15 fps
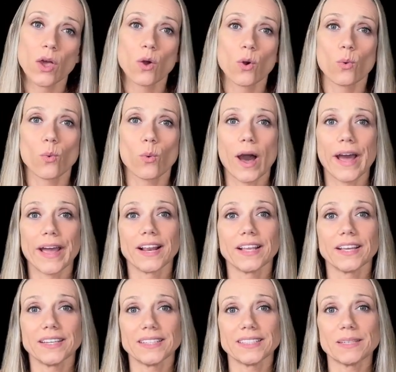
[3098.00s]
while
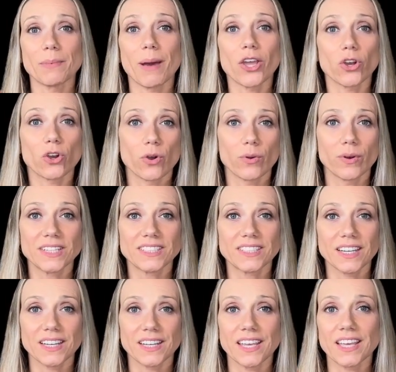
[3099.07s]
in the bioconeless
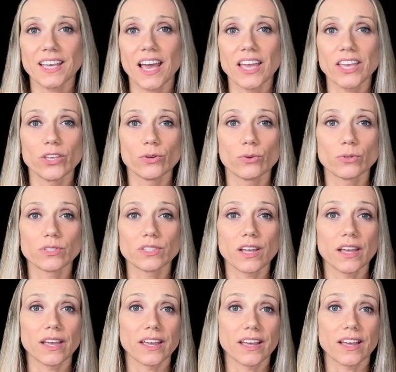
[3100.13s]
technique I use
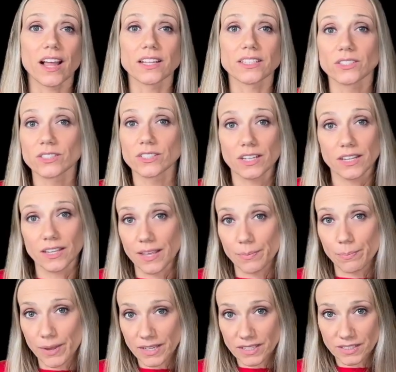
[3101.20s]
a calcium silicate
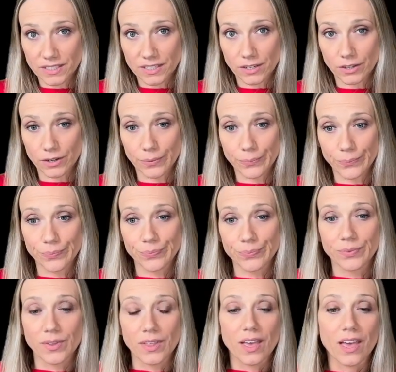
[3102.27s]
based sealer.
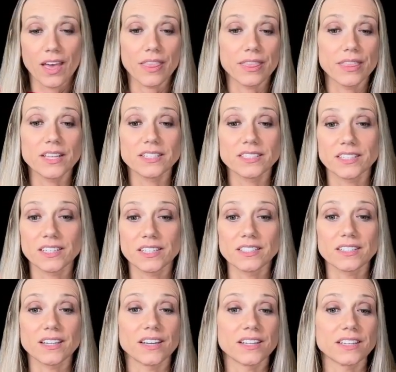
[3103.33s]
And this
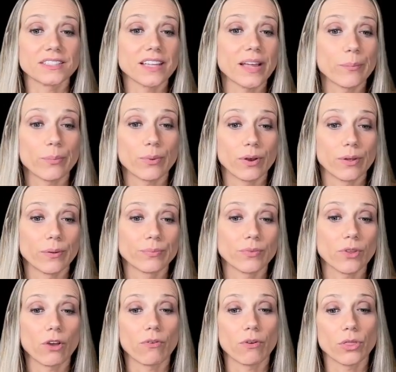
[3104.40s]
is an example
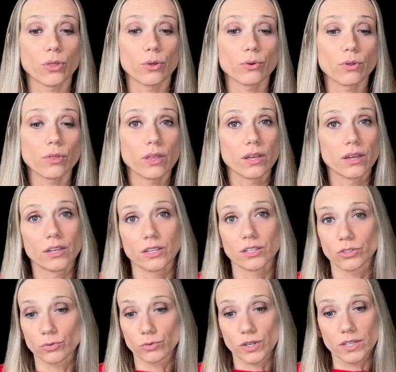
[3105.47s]
of a tooth
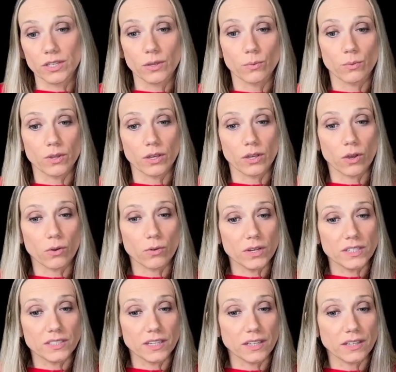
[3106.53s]
treated with the
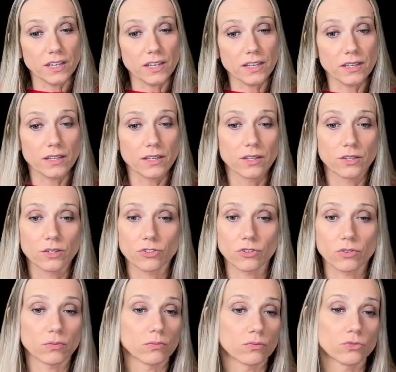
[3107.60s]
coneless technique,
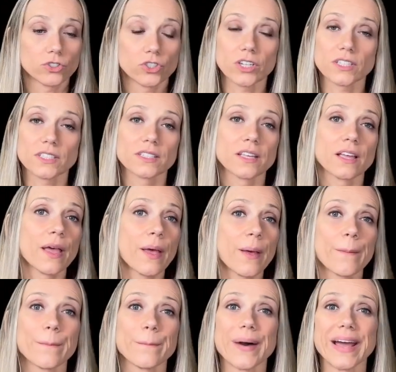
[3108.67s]
so just
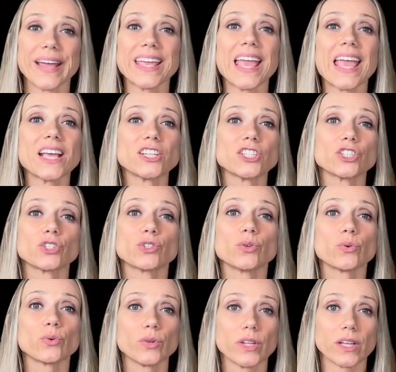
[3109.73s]
by
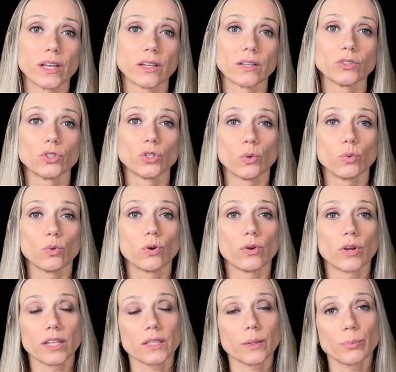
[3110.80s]
extruding the warm
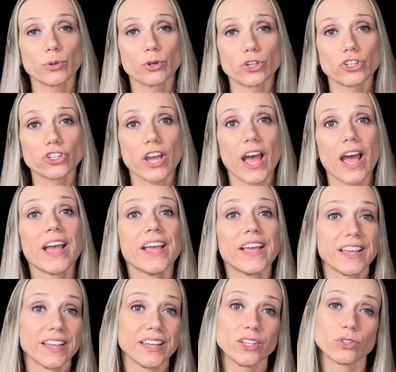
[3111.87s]
gutta percha
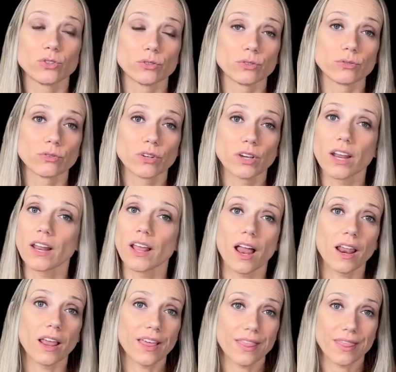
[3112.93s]
into the root
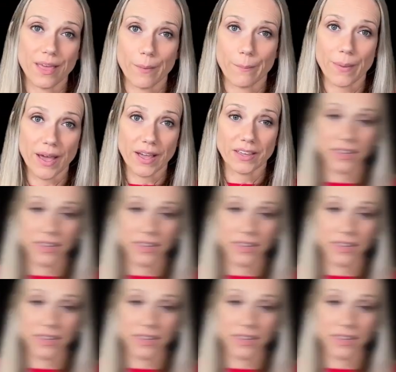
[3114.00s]
canal and then packing